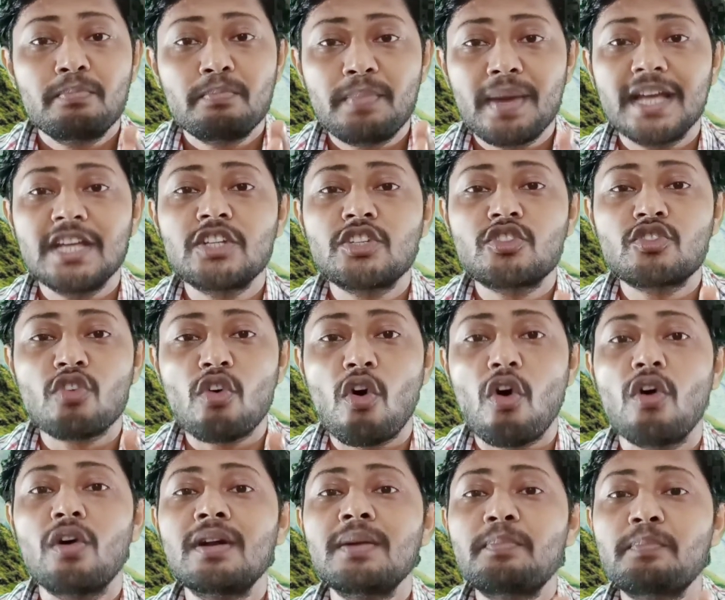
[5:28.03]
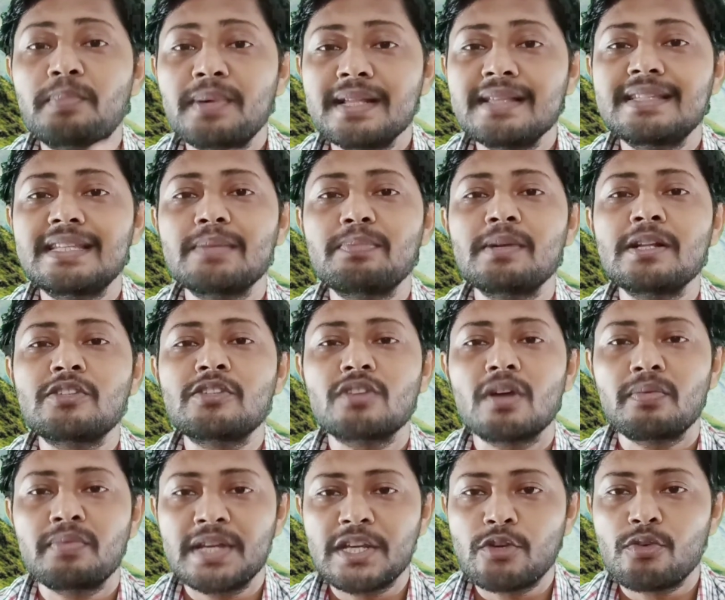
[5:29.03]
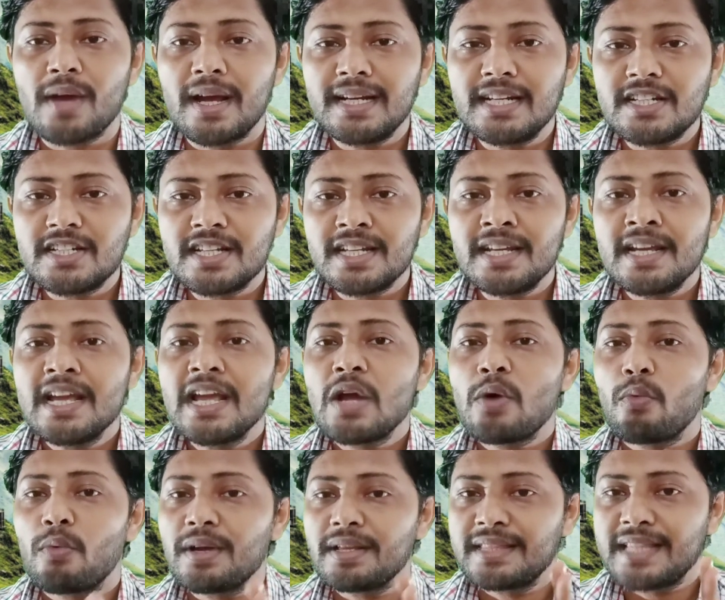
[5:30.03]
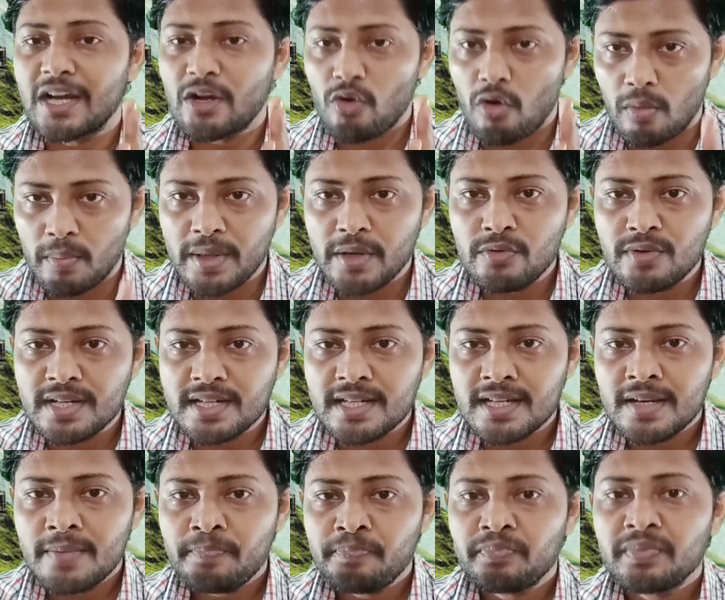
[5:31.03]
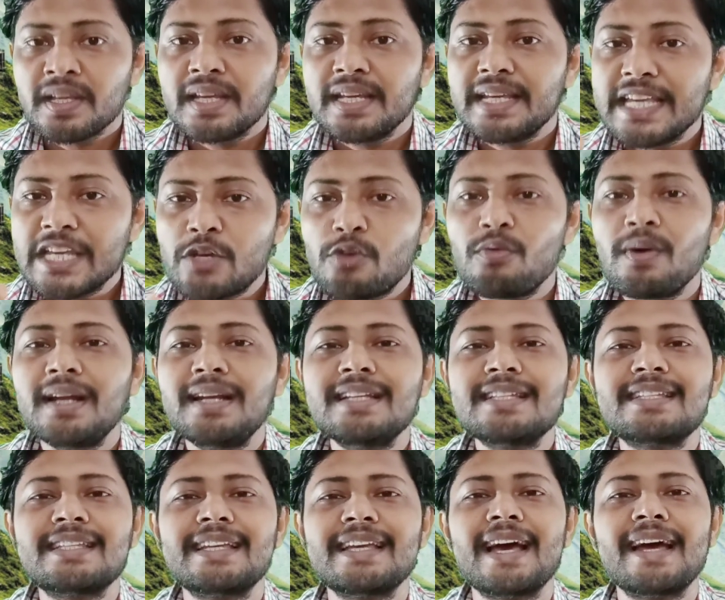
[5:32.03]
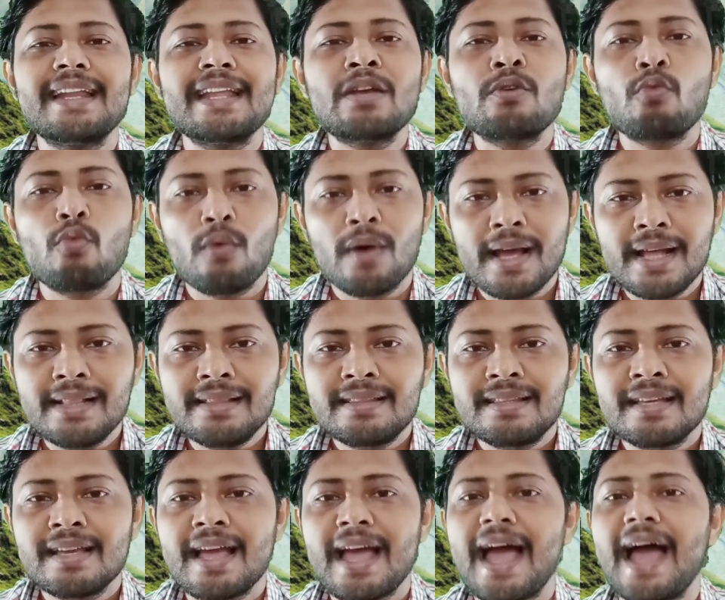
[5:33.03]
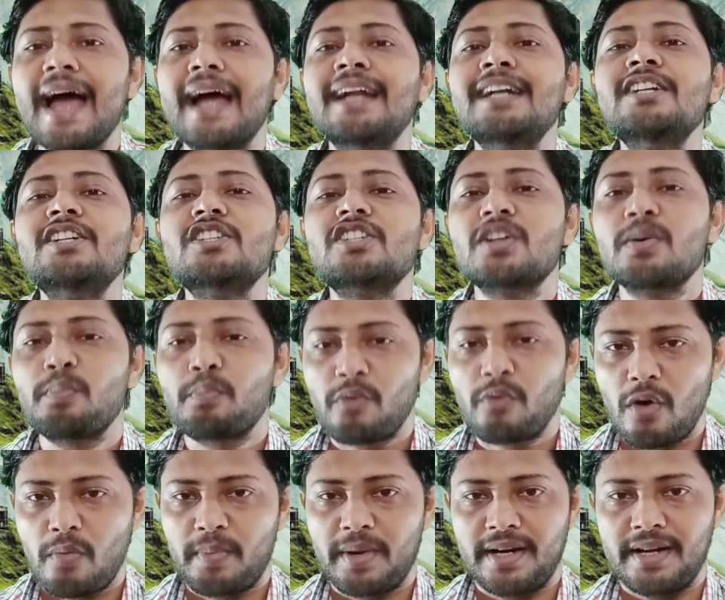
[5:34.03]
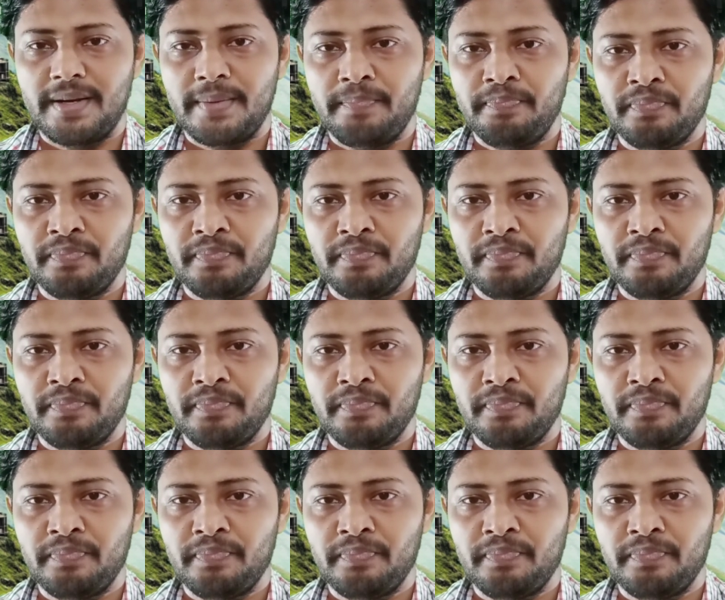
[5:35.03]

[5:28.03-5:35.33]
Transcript: based on principles of equality with the community equally sharing wealth and property.